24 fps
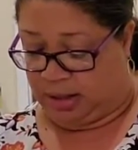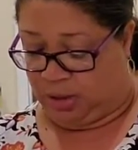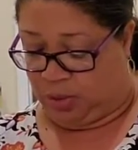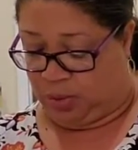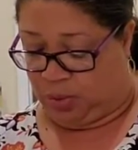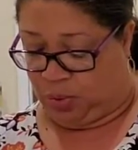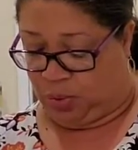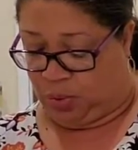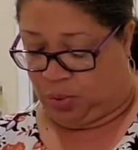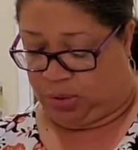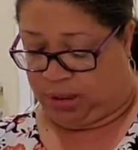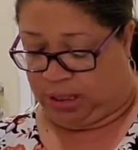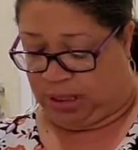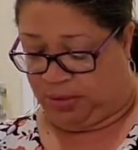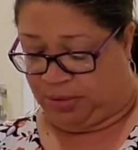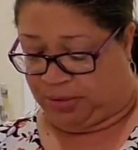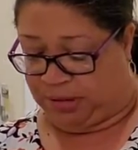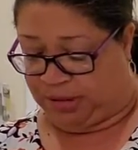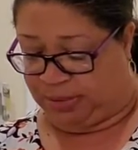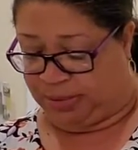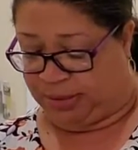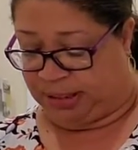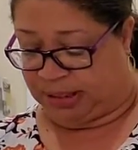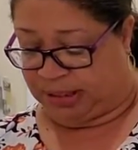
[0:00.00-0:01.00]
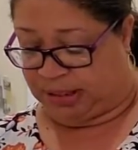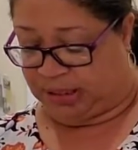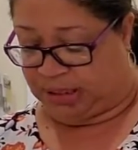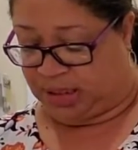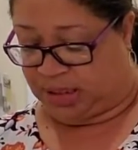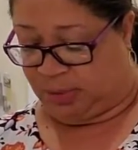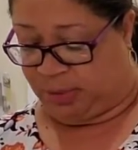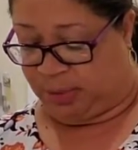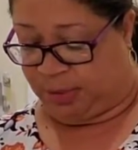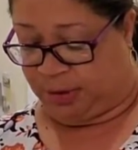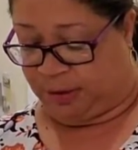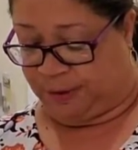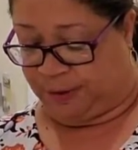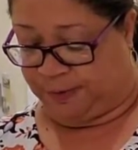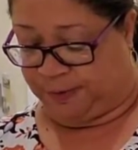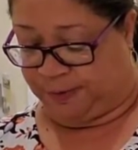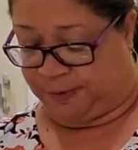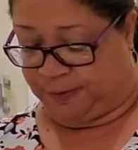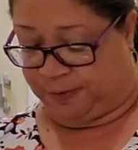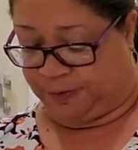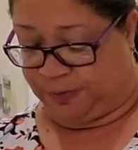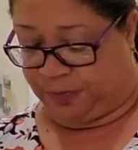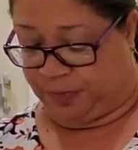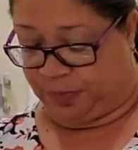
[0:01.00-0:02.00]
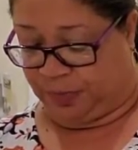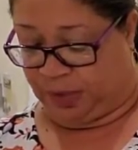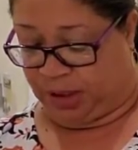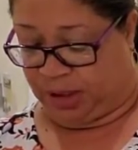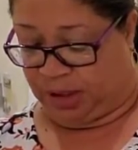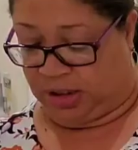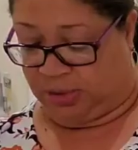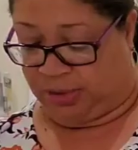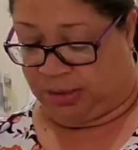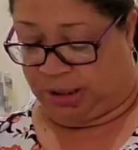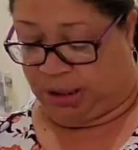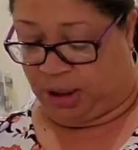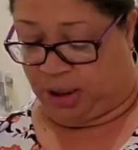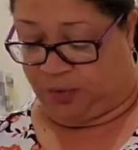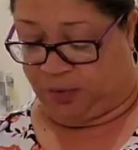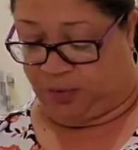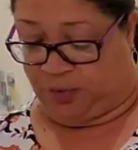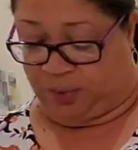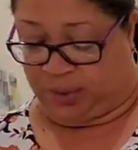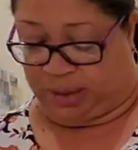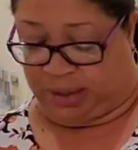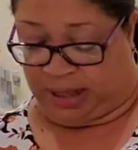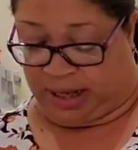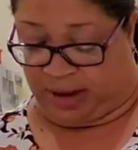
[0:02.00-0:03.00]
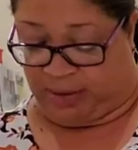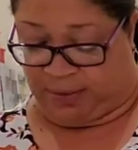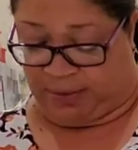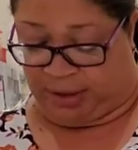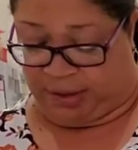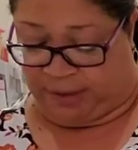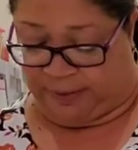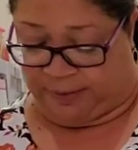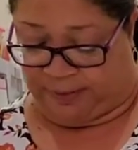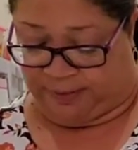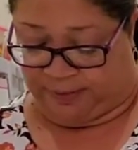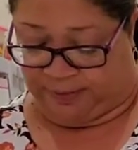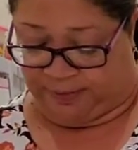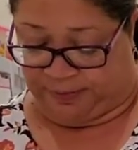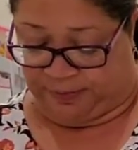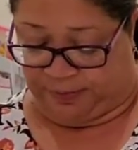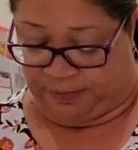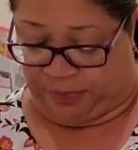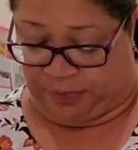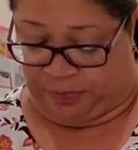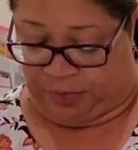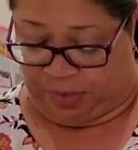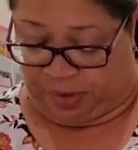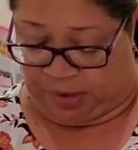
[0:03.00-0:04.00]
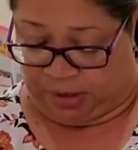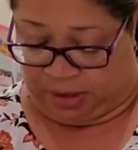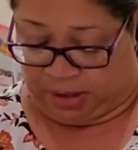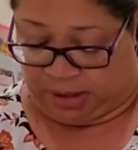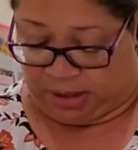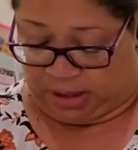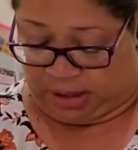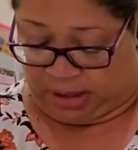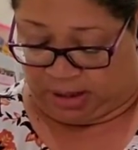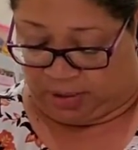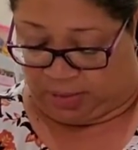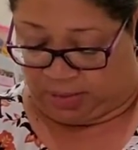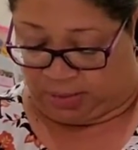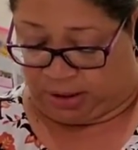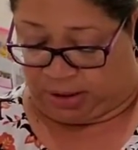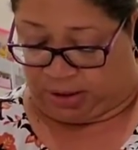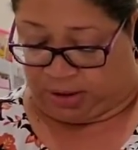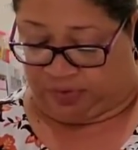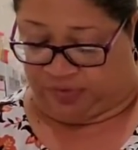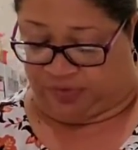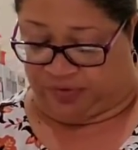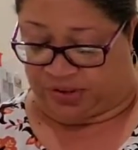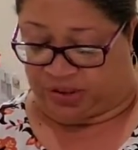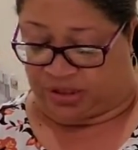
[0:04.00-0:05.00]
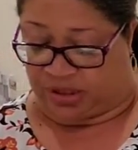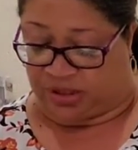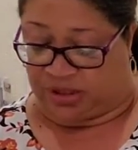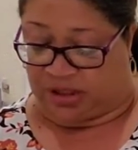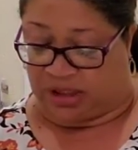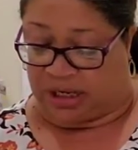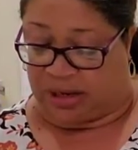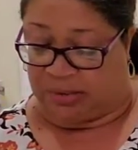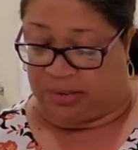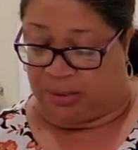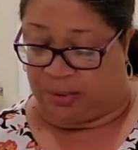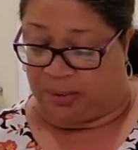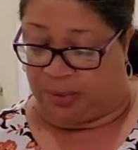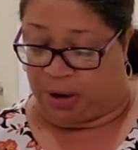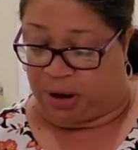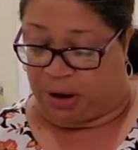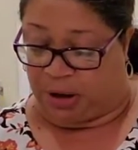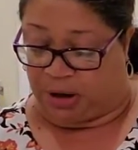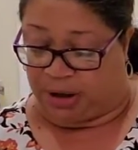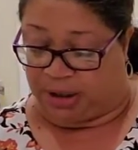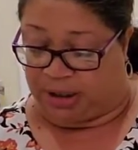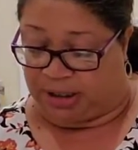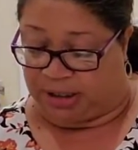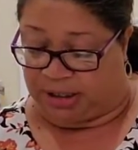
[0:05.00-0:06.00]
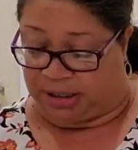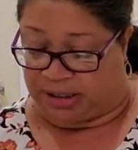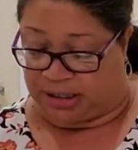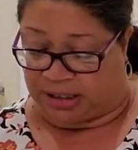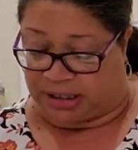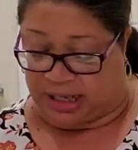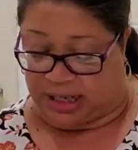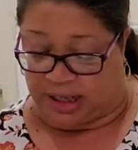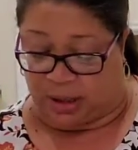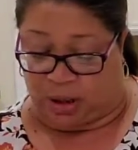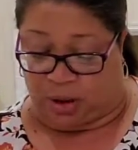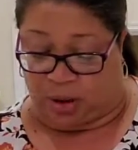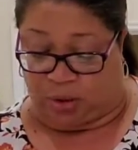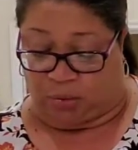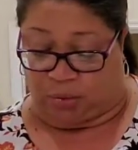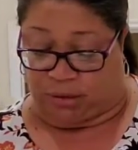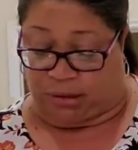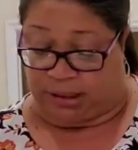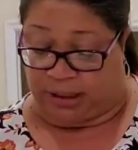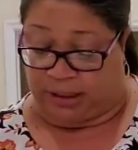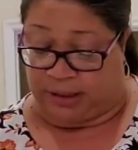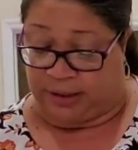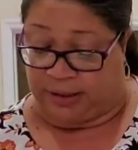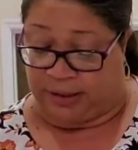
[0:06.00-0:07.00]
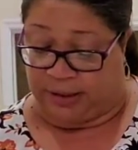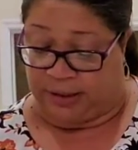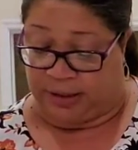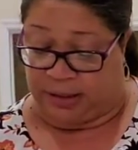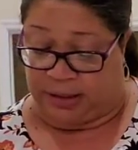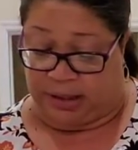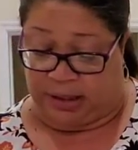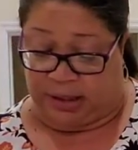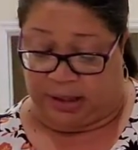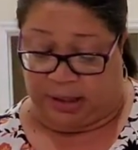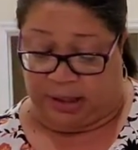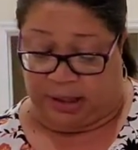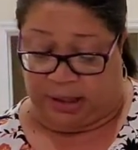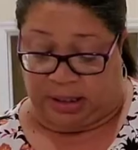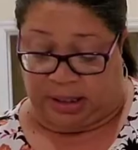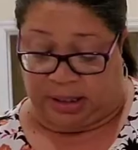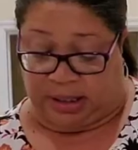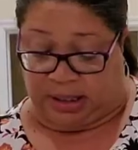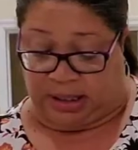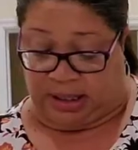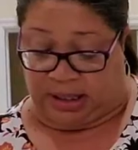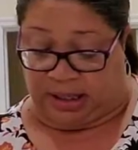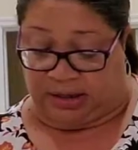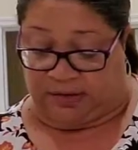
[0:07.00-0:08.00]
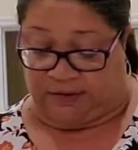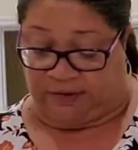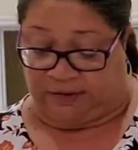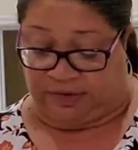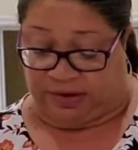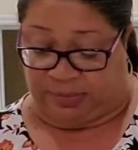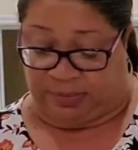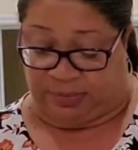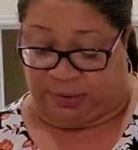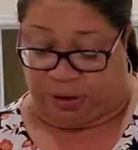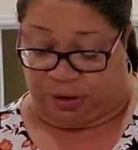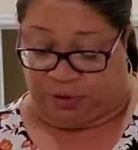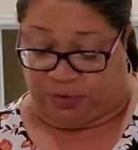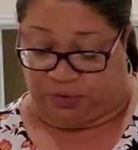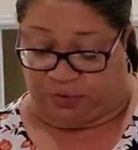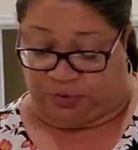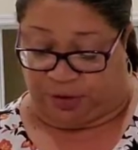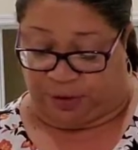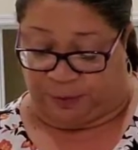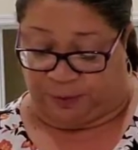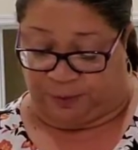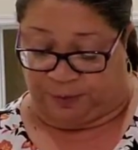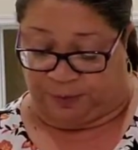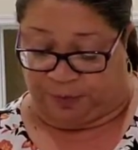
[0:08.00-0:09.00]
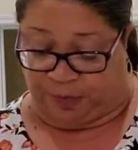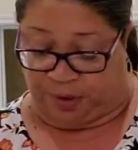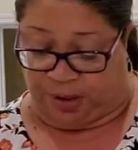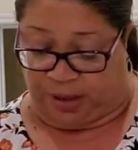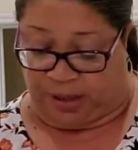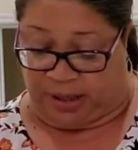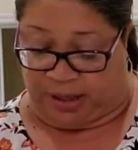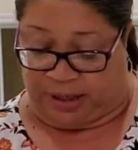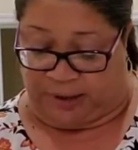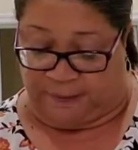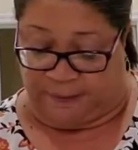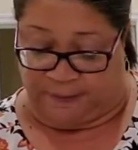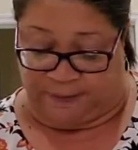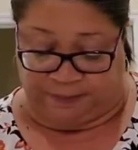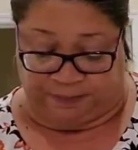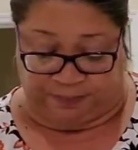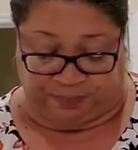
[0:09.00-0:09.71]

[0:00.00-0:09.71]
oh, that one's being stubborn. I'm going to be careful with that one. There we go. If it starts to come apart on you, just kind of hold it and get it flipped over, okay?